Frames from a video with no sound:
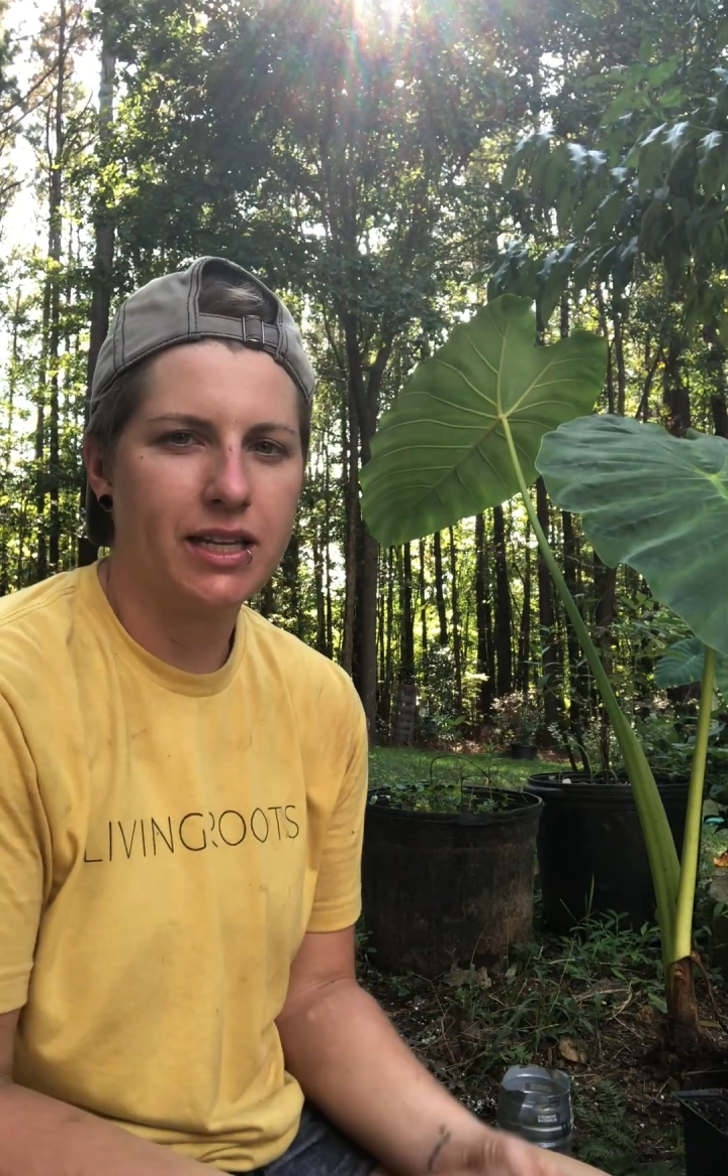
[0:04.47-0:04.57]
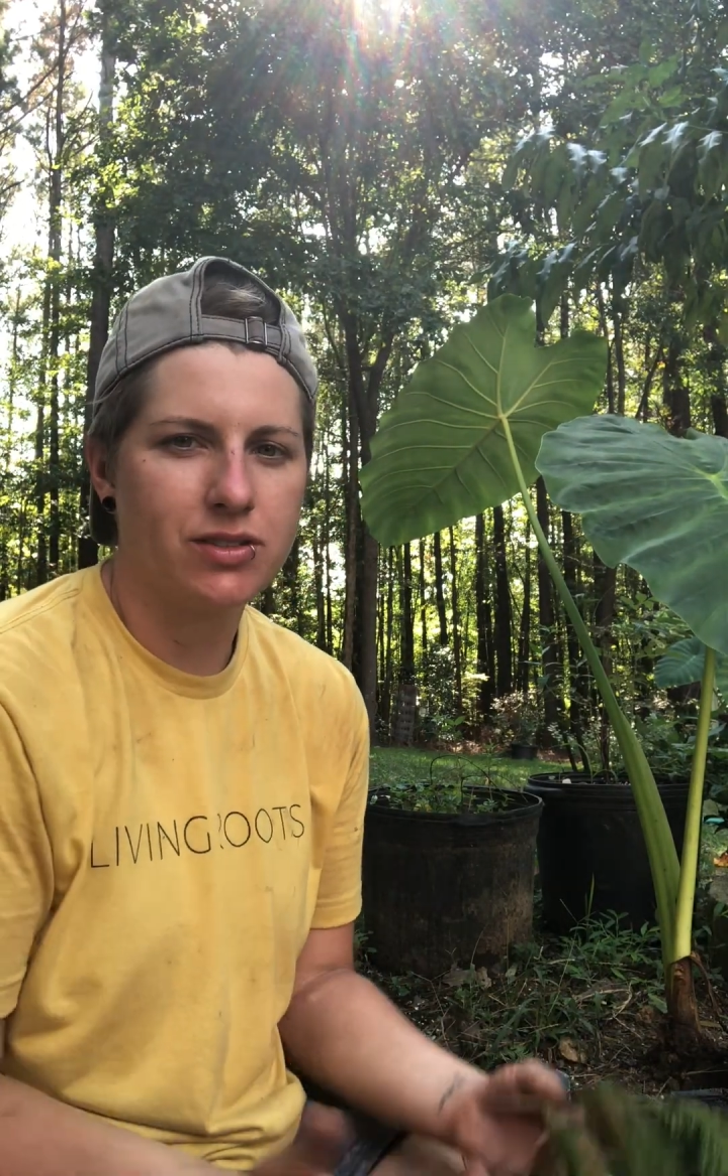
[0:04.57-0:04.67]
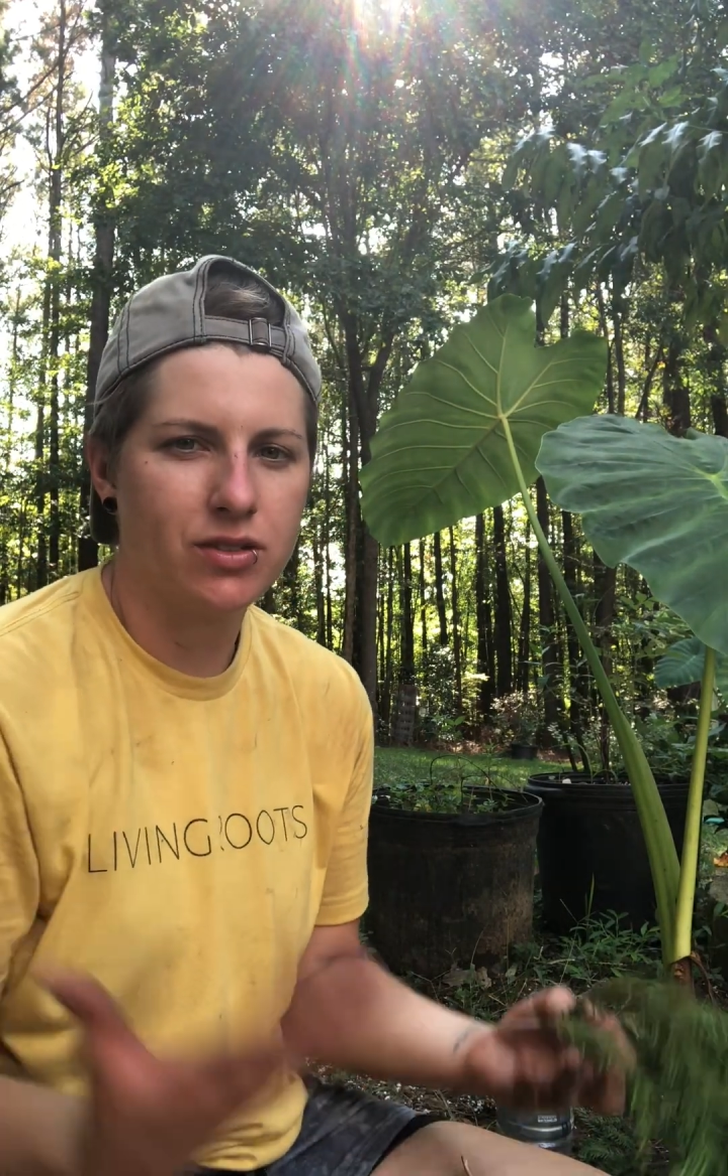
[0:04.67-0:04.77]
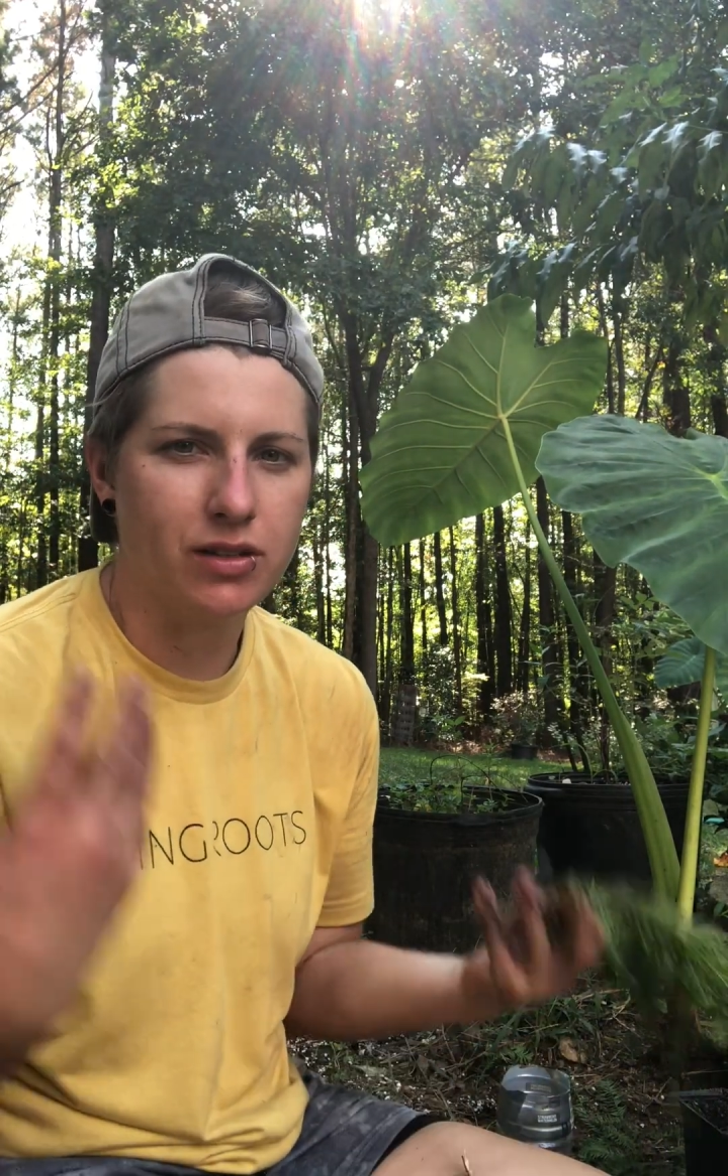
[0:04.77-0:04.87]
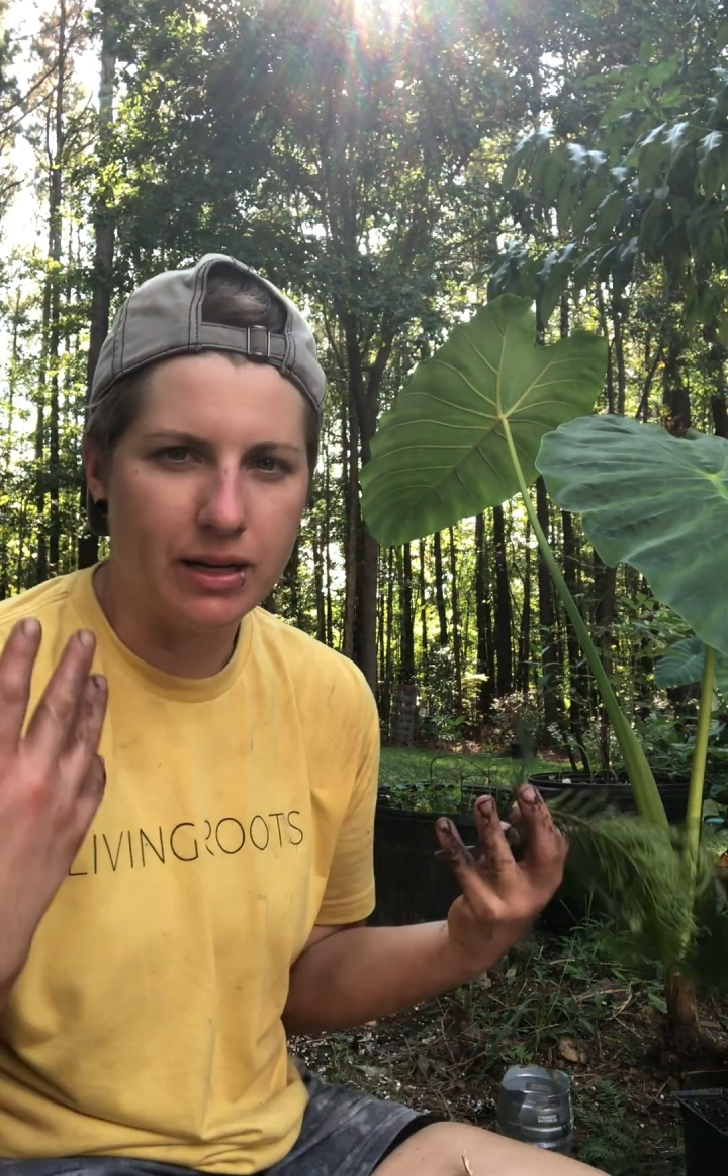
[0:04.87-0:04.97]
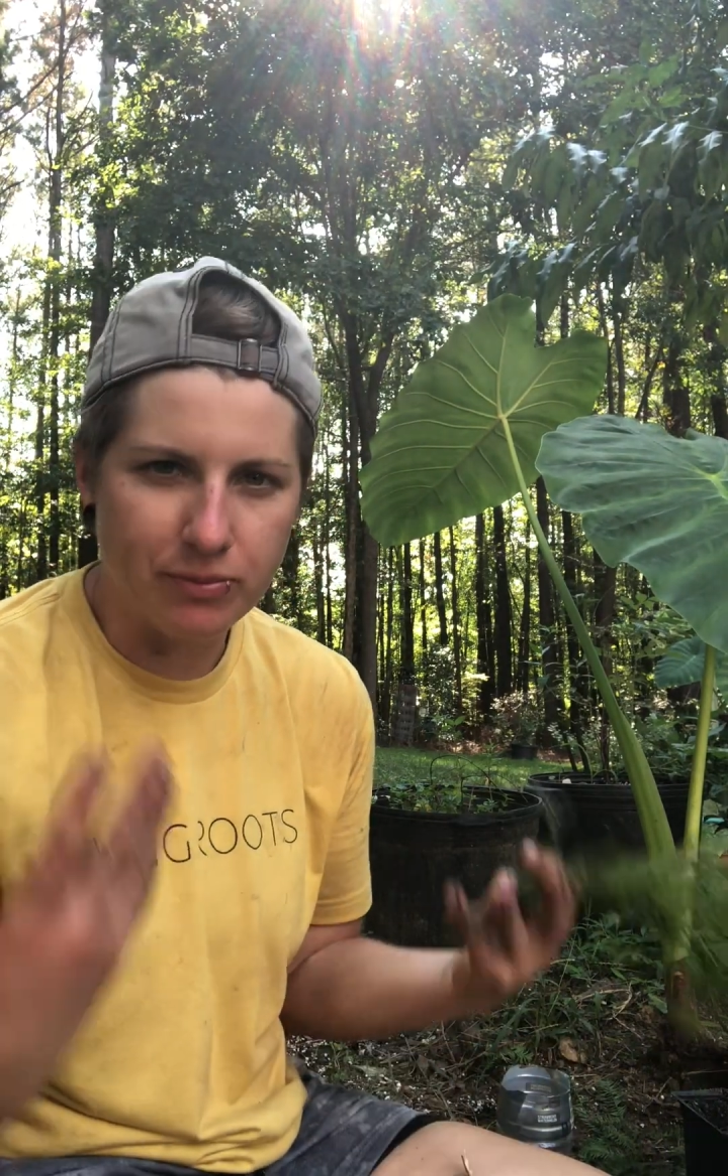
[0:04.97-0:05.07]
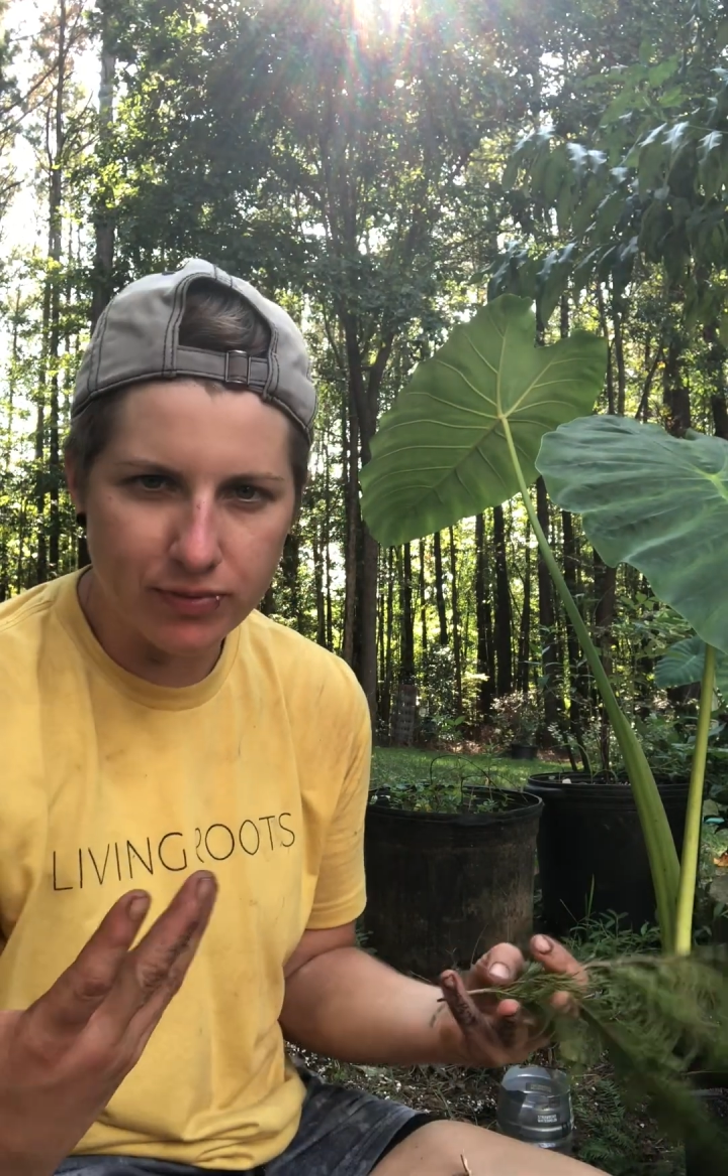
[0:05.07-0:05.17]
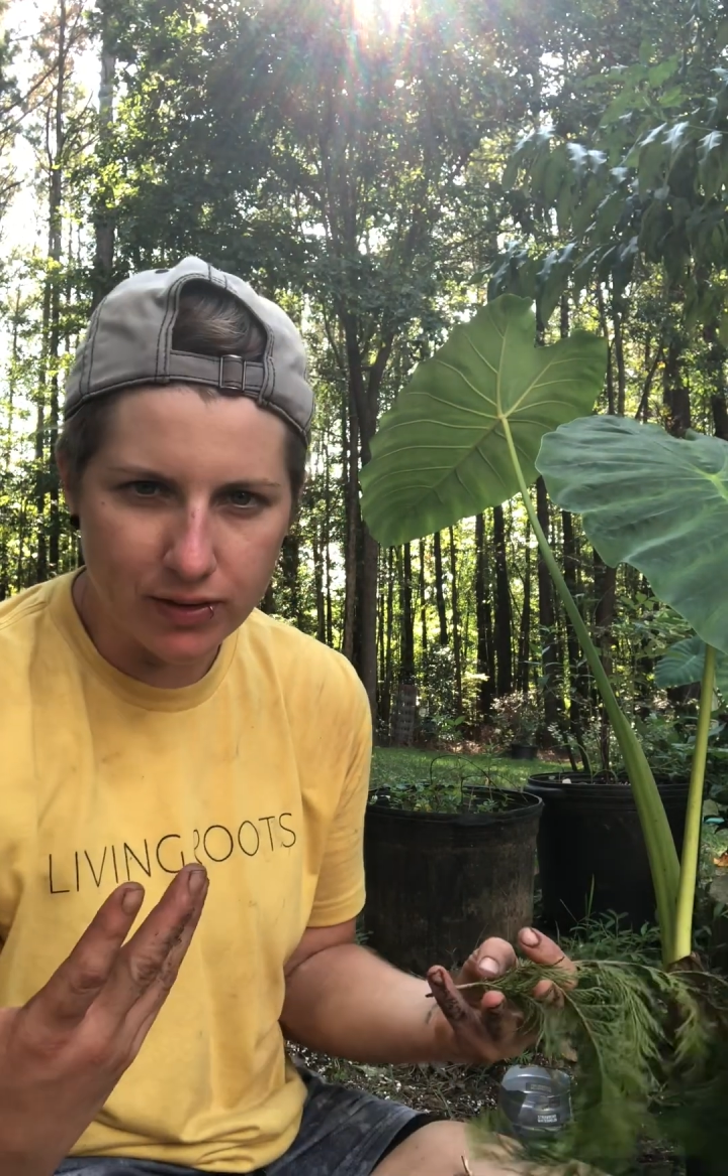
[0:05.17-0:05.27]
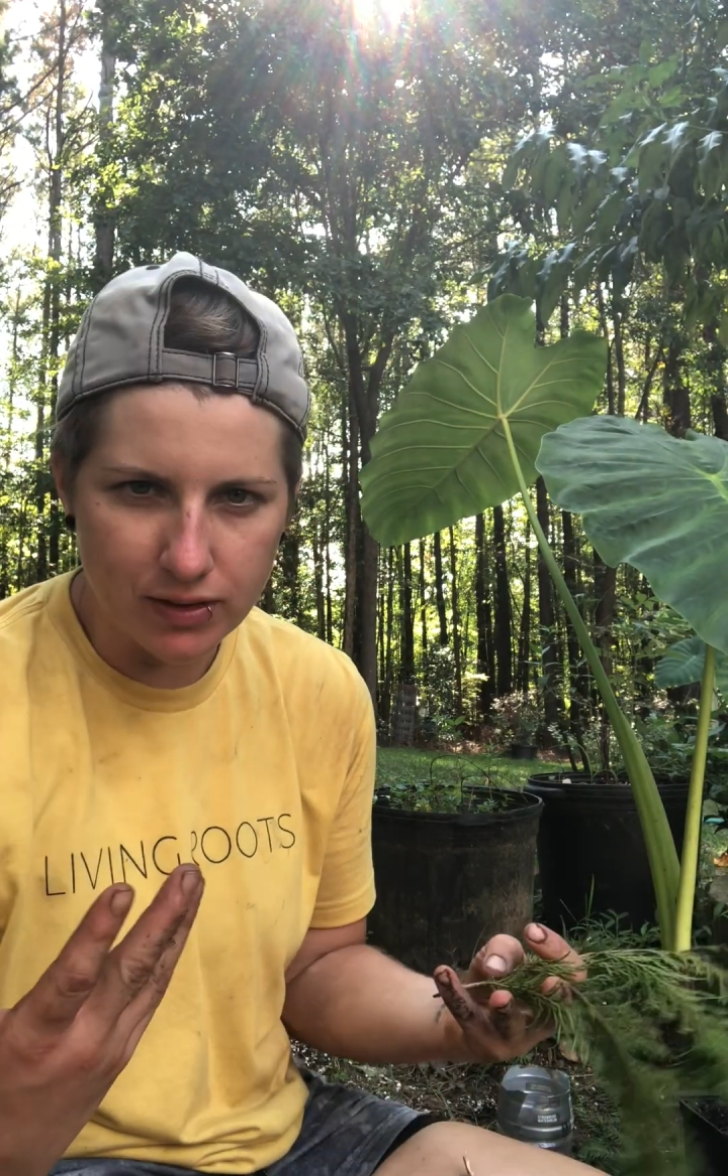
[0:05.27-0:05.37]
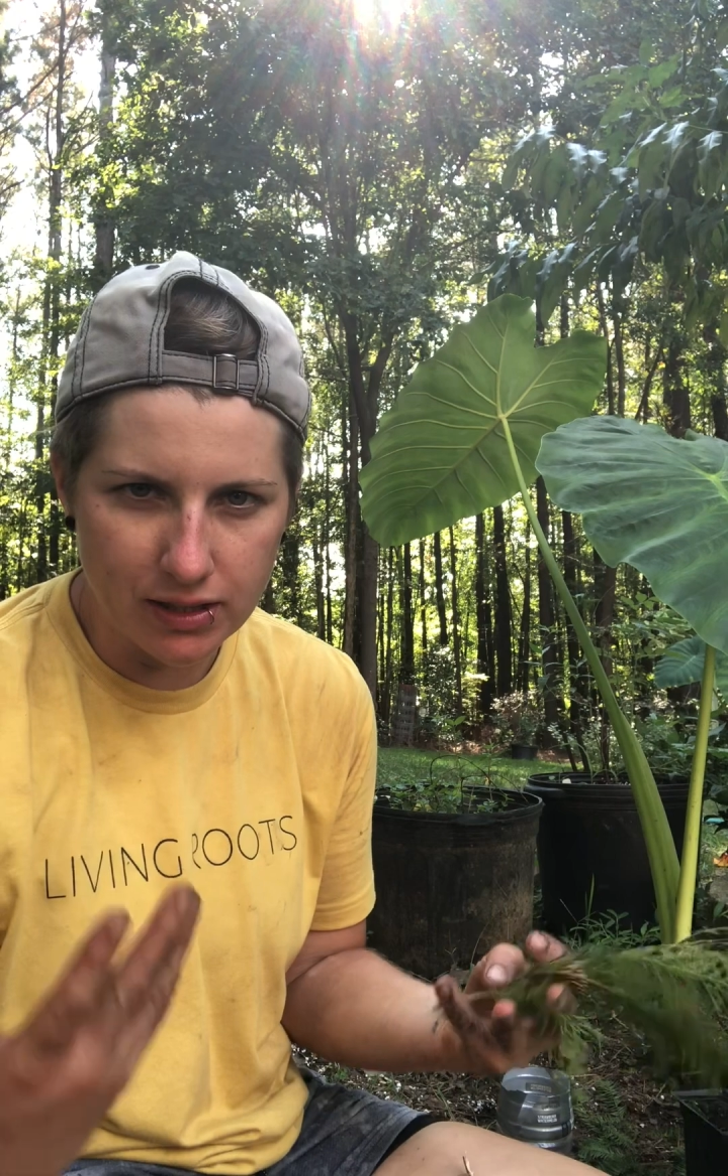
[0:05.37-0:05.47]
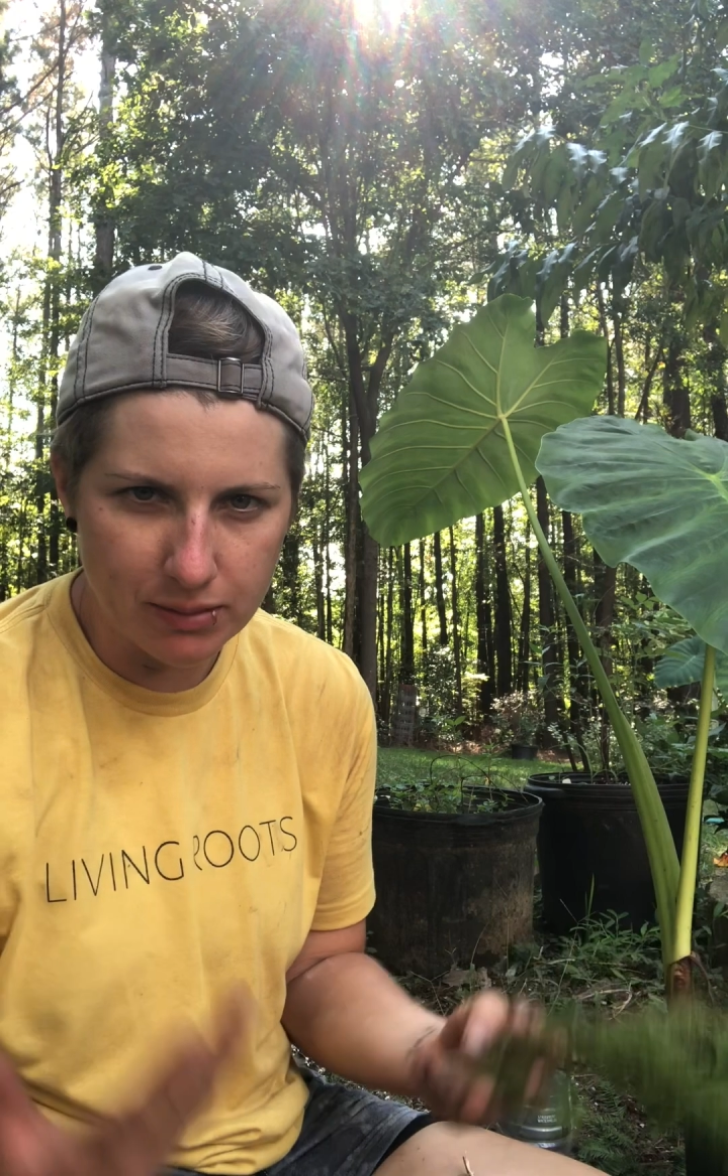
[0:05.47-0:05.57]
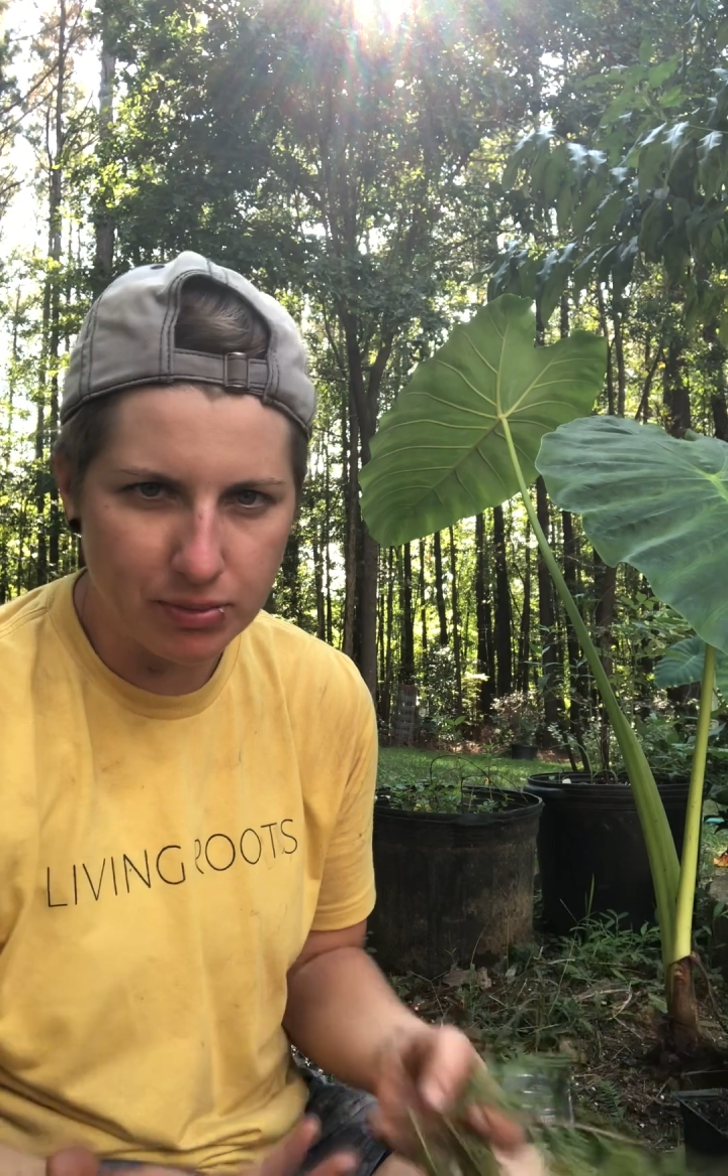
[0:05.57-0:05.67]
so I'm filthy.